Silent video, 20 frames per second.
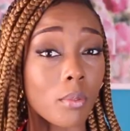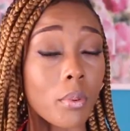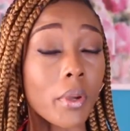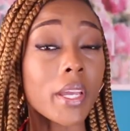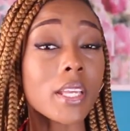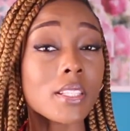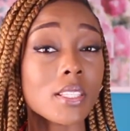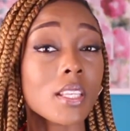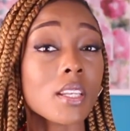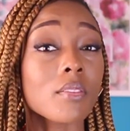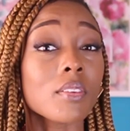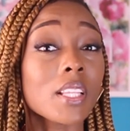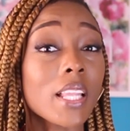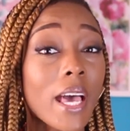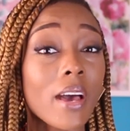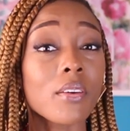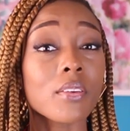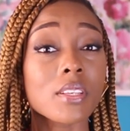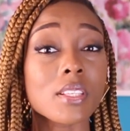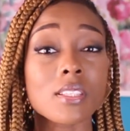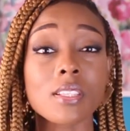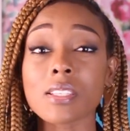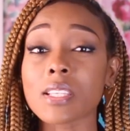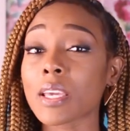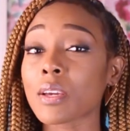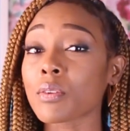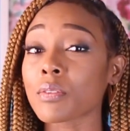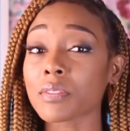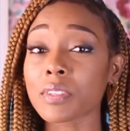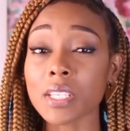brains that have allowed us to take
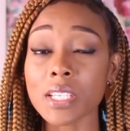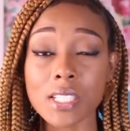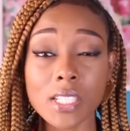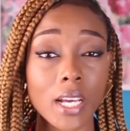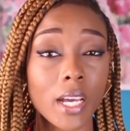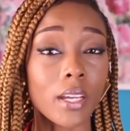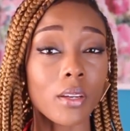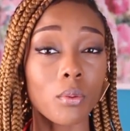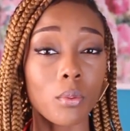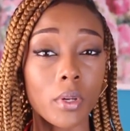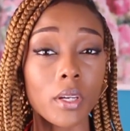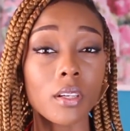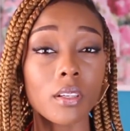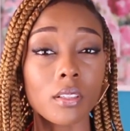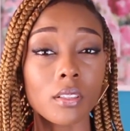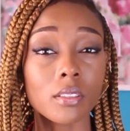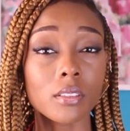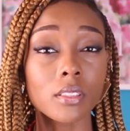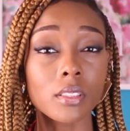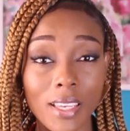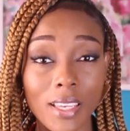over the entire world,